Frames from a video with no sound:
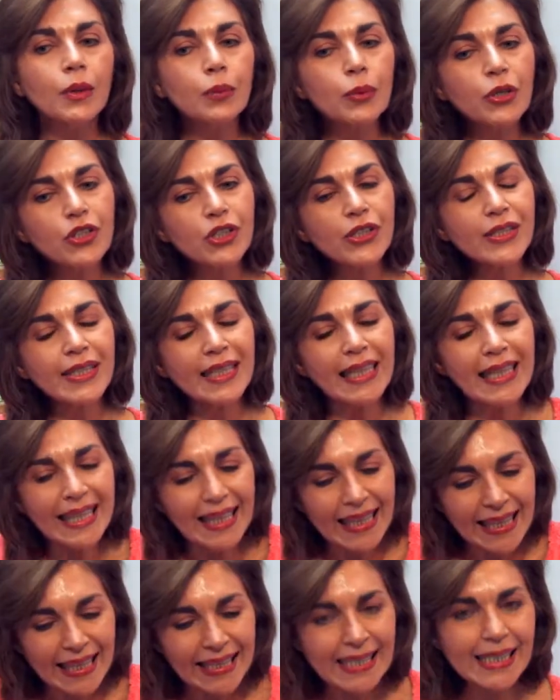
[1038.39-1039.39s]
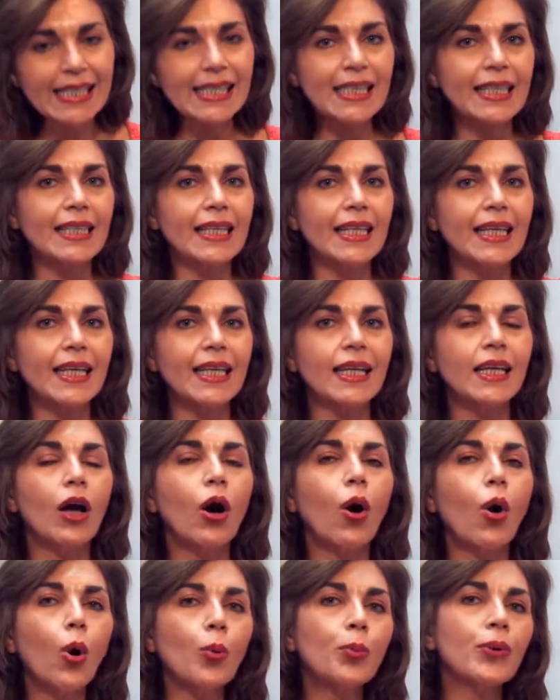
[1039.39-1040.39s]
which is instantly
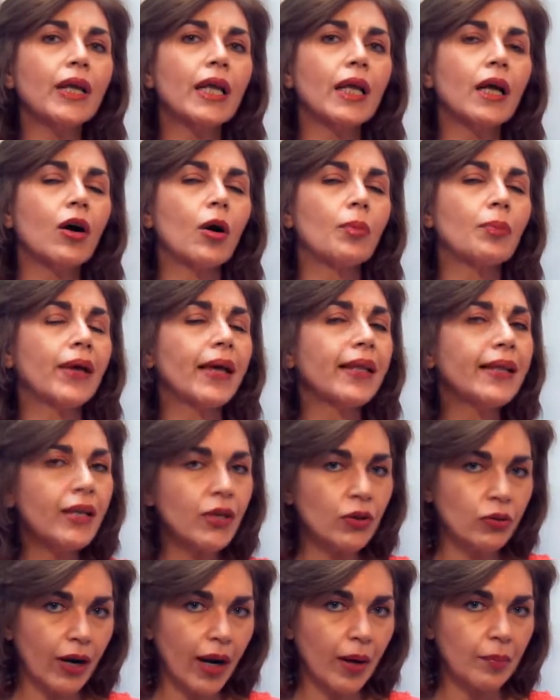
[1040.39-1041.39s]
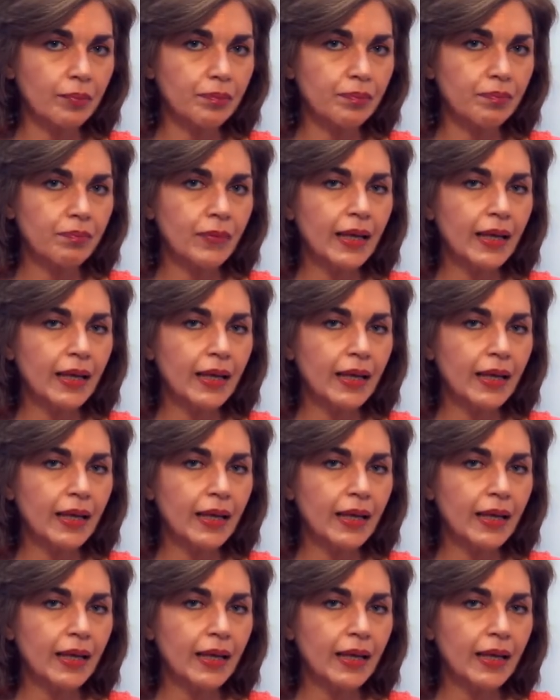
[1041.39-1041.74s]
opening up any cramp,